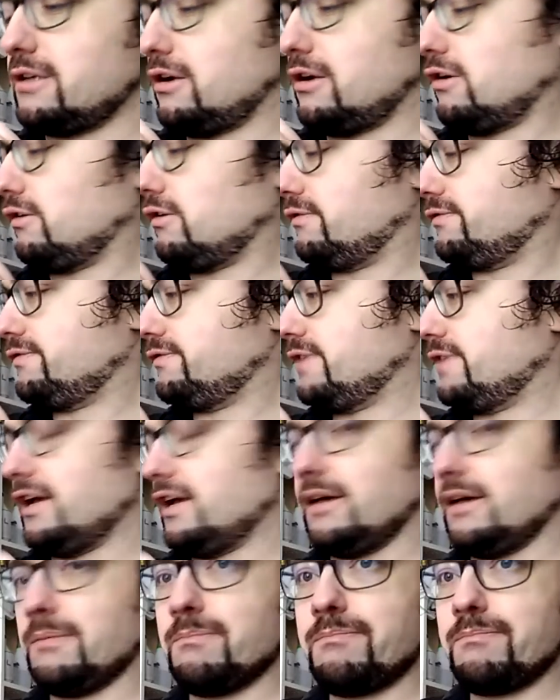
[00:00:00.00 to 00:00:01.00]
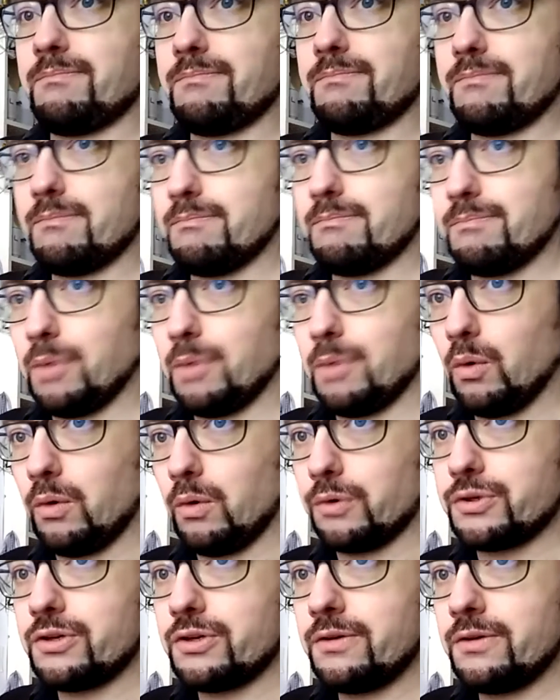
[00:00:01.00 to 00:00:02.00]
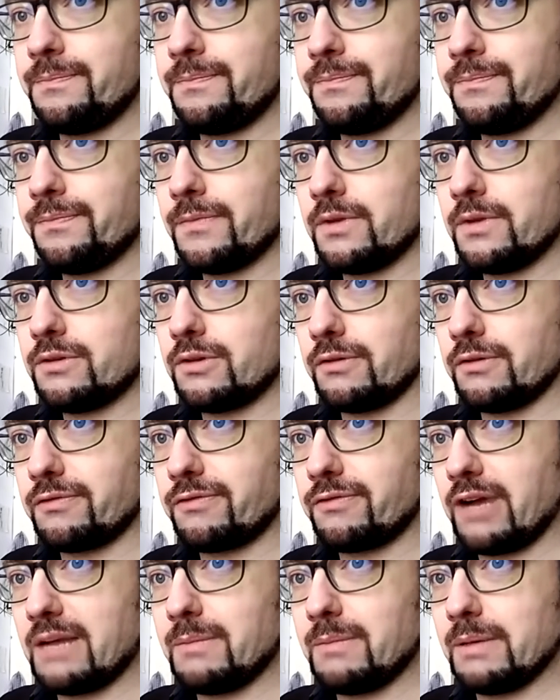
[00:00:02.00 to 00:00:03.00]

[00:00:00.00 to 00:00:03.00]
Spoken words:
of board, sort of framing